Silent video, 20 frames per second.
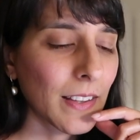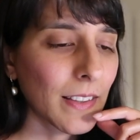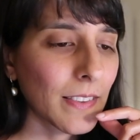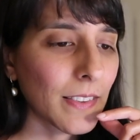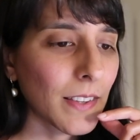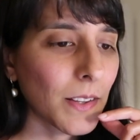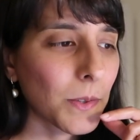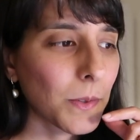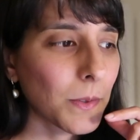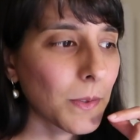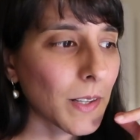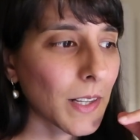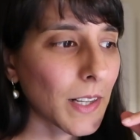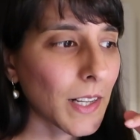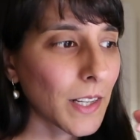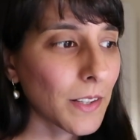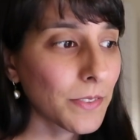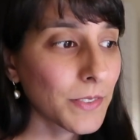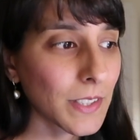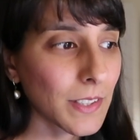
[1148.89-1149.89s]
So
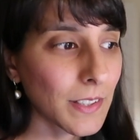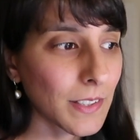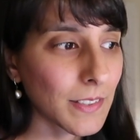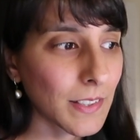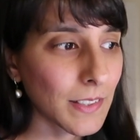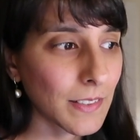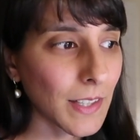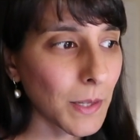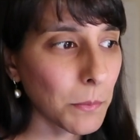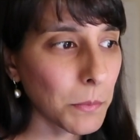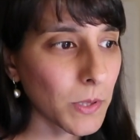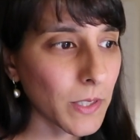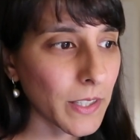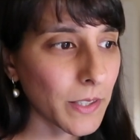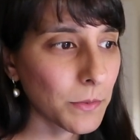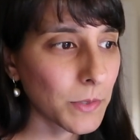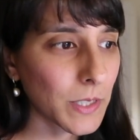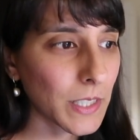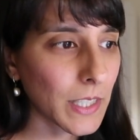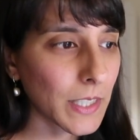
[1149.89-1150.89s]
after this example,
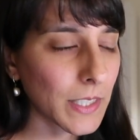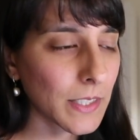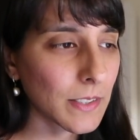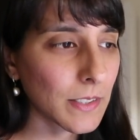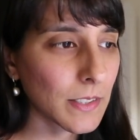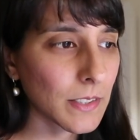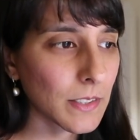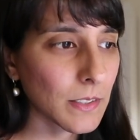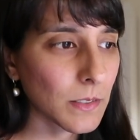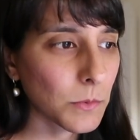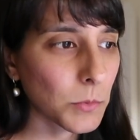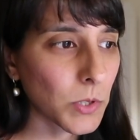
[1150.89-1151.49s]
I realized,